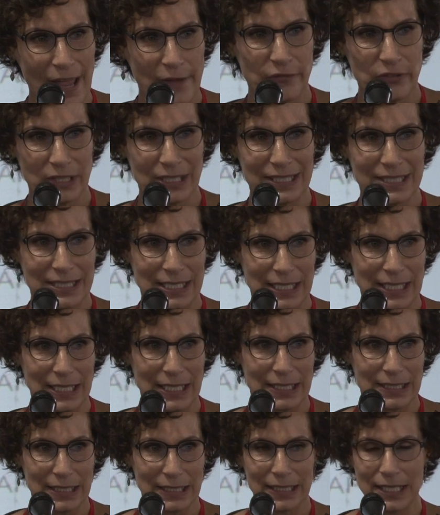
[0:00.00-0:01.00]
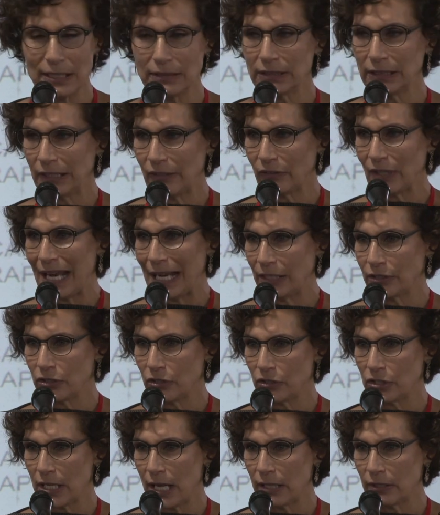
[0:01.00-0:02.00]
efficacy in the killing of
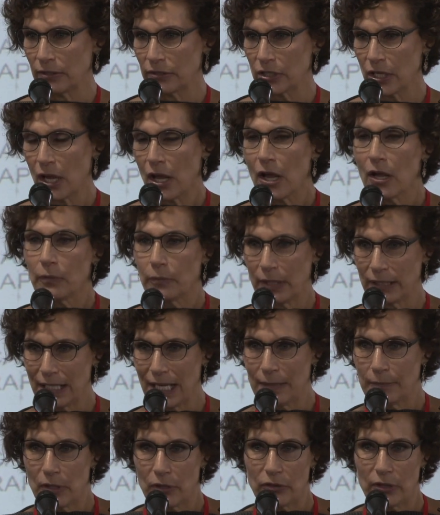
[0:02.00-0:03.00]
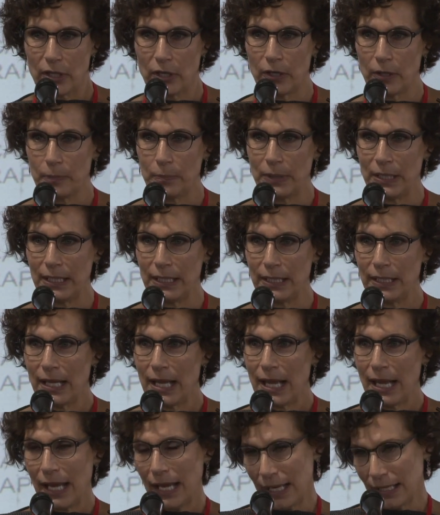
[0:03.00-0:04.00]
cancer cells when chemotherapy
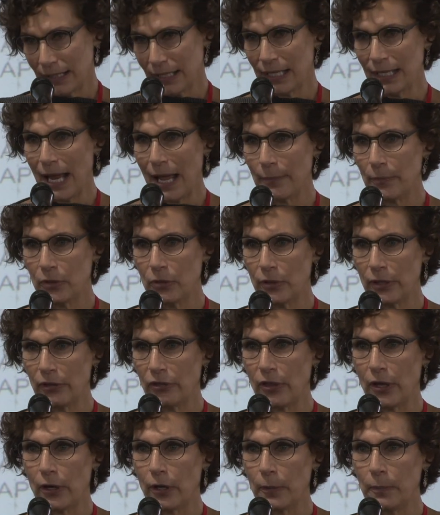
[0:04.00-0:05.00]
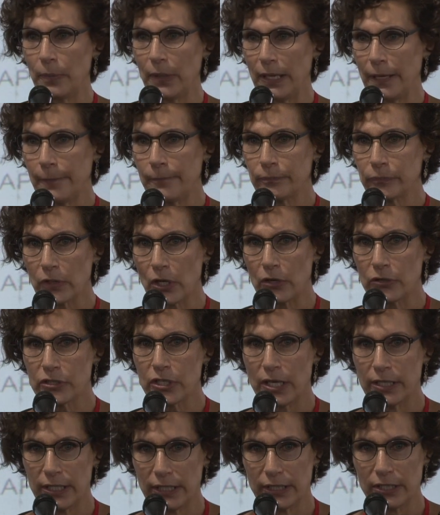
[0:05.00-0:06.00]
and cannabinoid therapy are
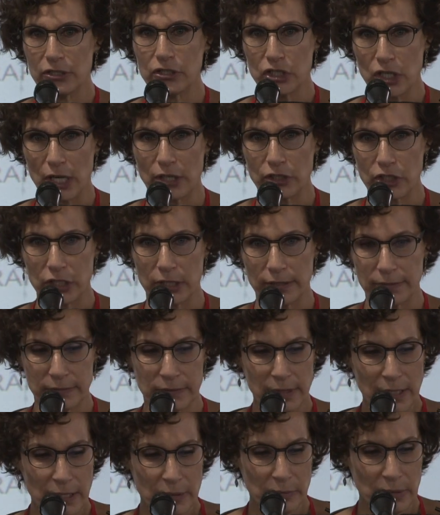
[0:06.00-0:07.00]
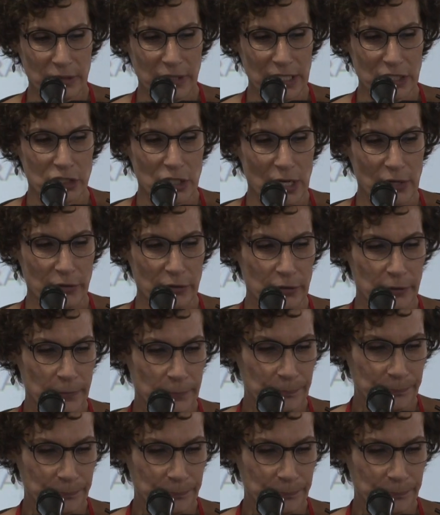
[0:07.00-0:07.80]
done in conjunction with each other.